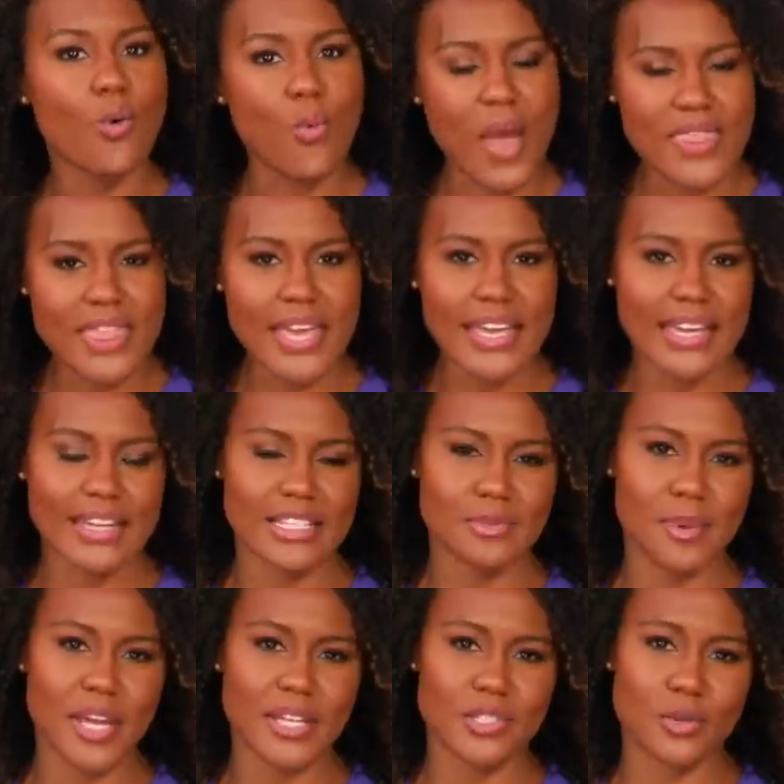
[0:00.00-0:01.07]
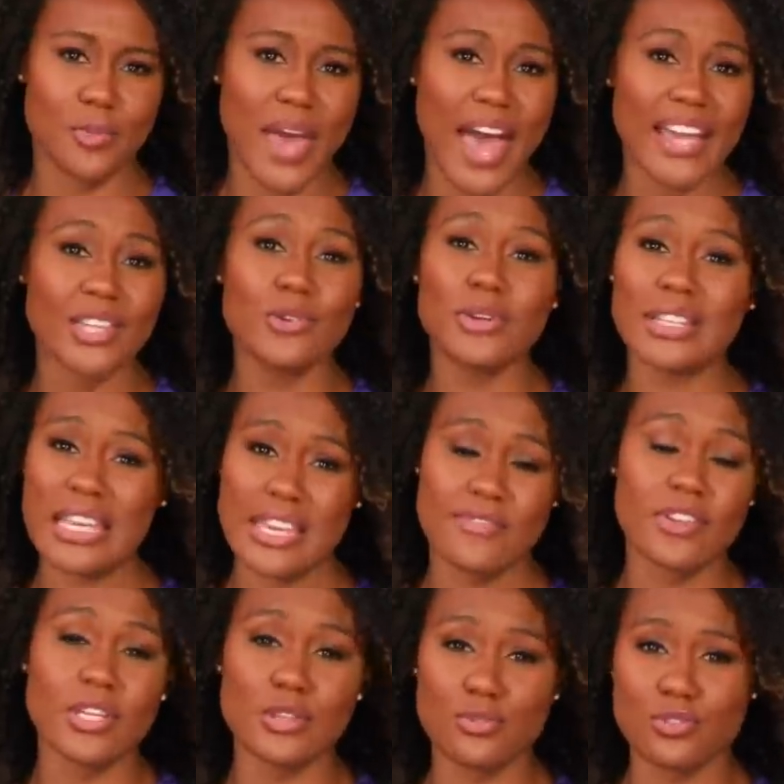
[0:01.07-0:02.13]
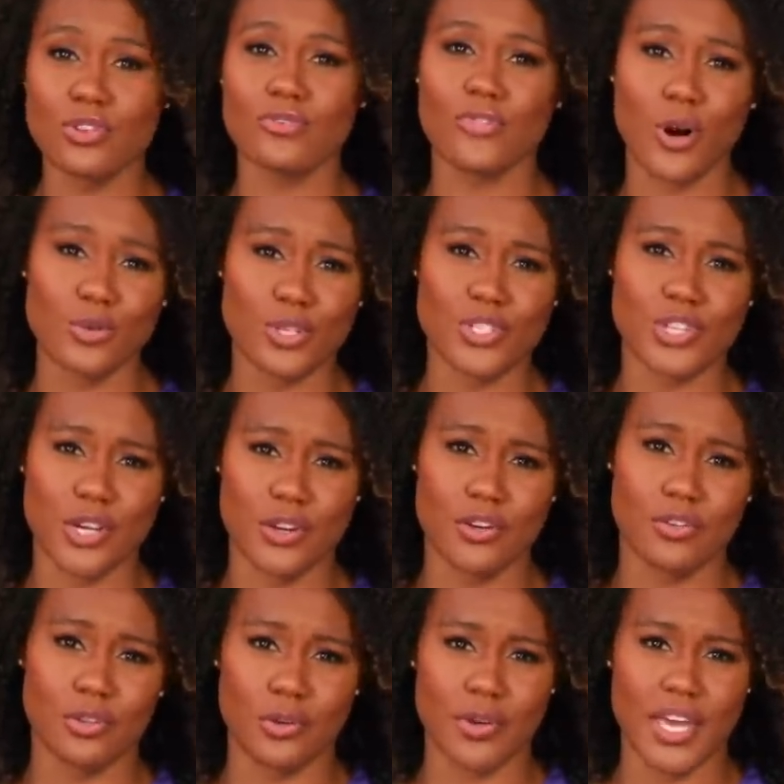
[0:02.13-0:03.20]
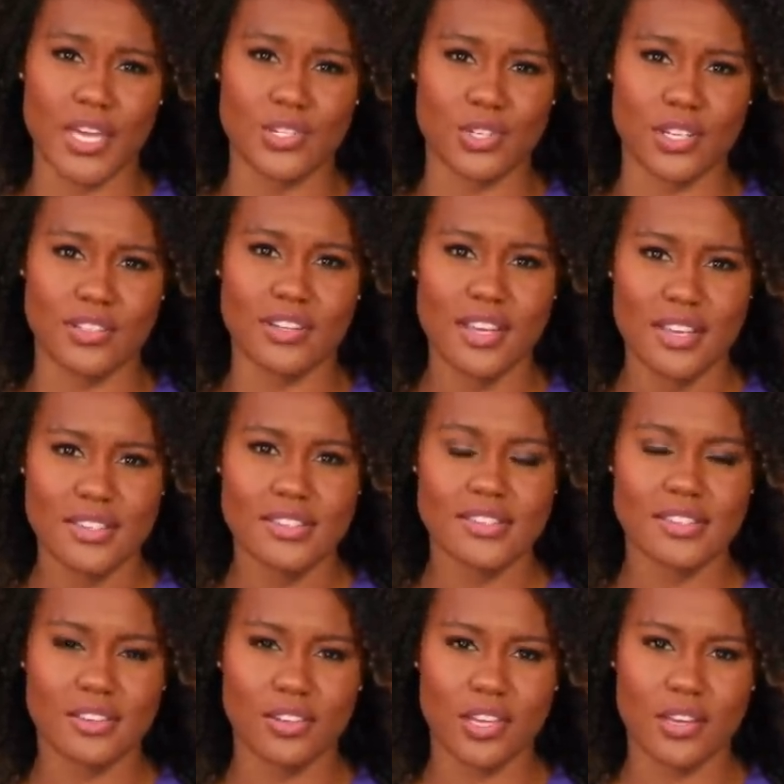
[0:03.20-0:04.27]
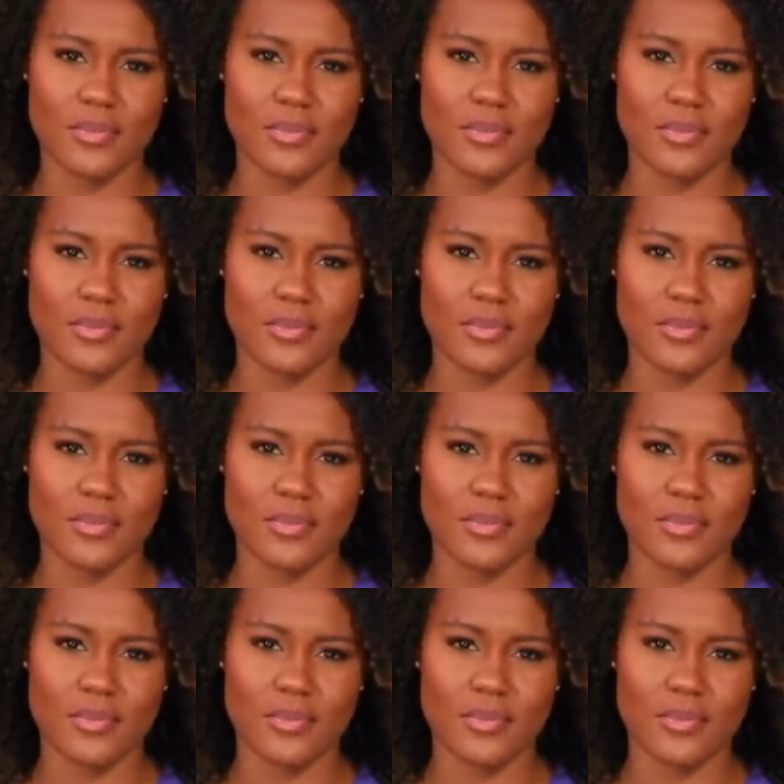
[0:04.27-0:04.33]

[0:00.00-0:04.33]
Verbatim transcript: when they can expect you back. You can even use your phone to share your location. Cecilia.